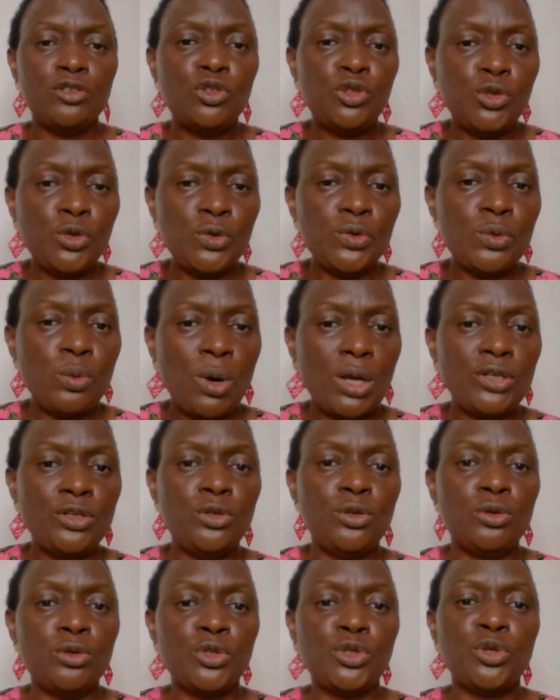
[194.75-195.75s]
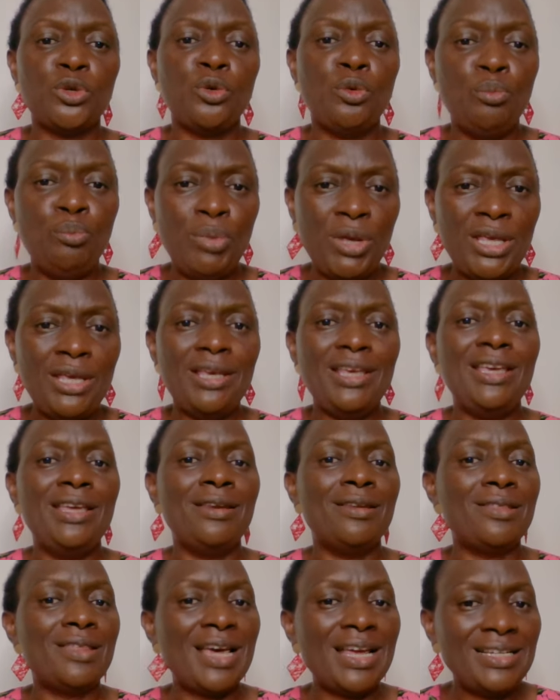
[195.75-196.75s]
Choose what you should be
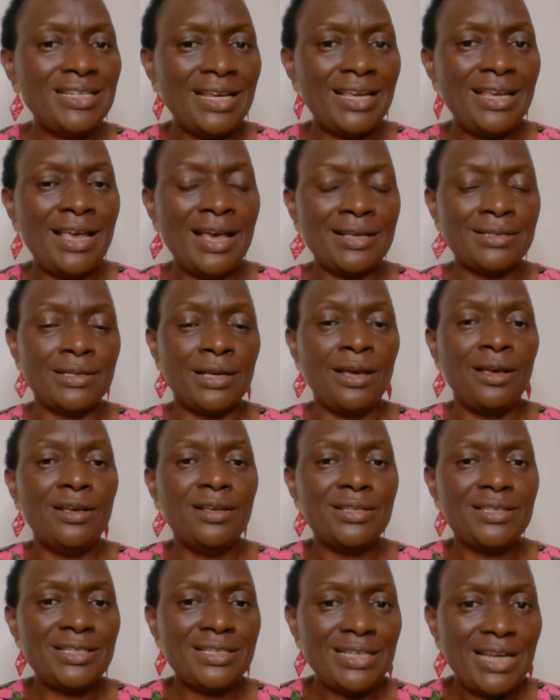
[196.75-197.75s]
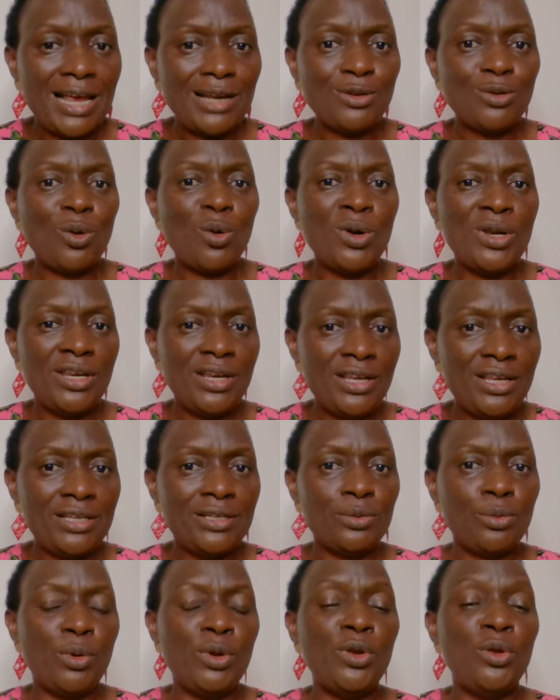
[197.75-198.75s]
in 30 years. Start on
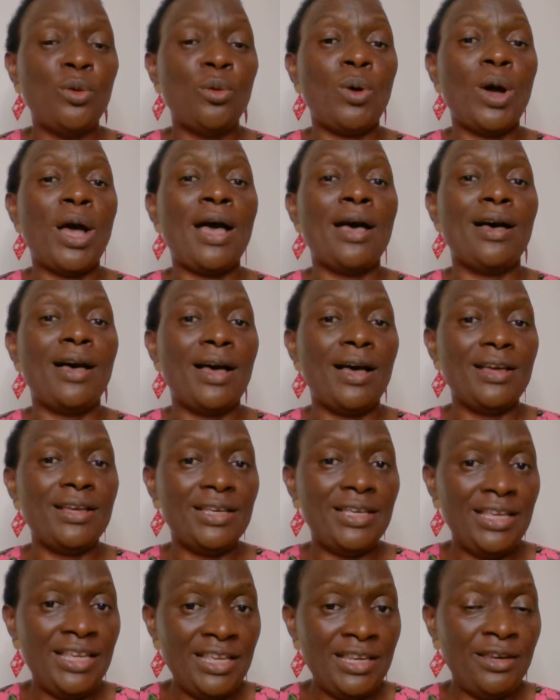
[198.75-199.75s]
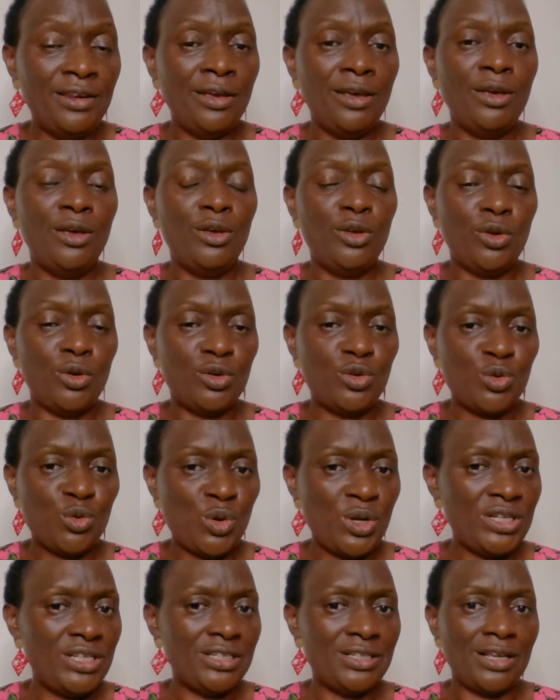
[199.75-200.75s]
it when you are in your
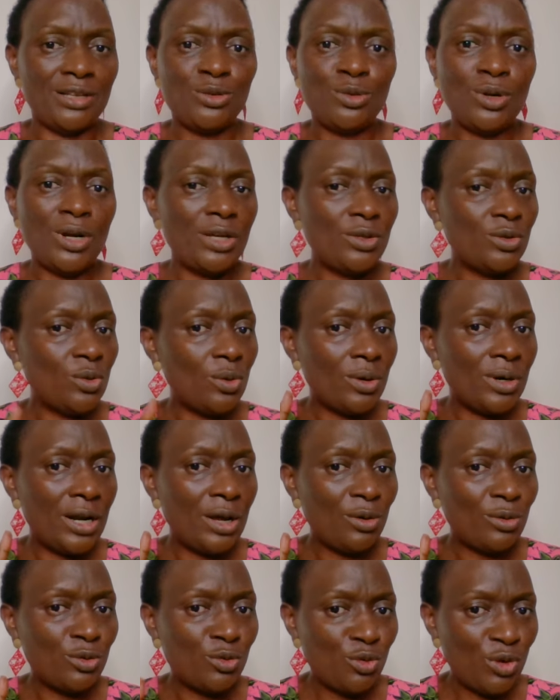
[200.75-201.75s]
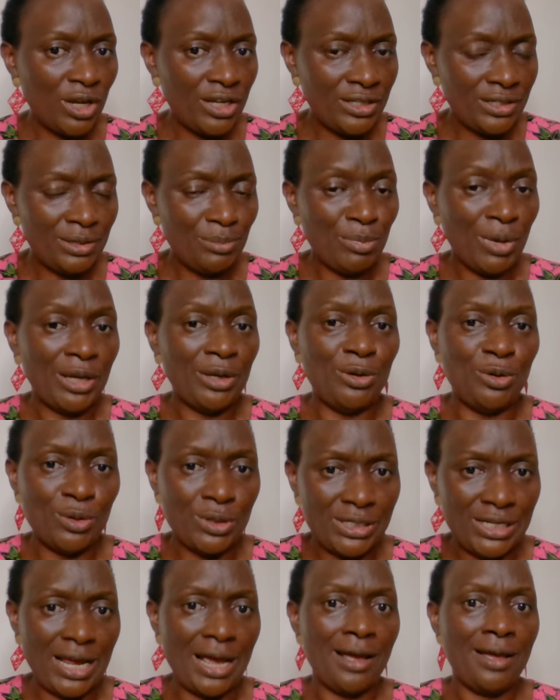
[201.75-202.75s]
20s. As soon as you clock 20, my
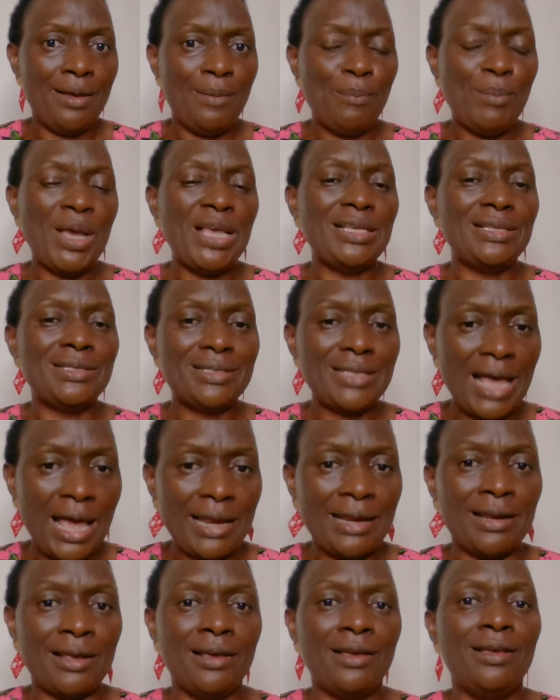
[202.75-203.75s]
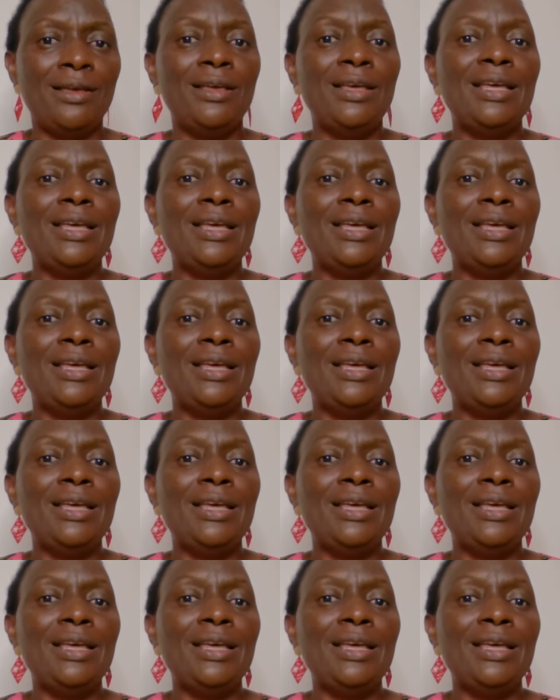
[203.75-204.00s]
daughter, my son,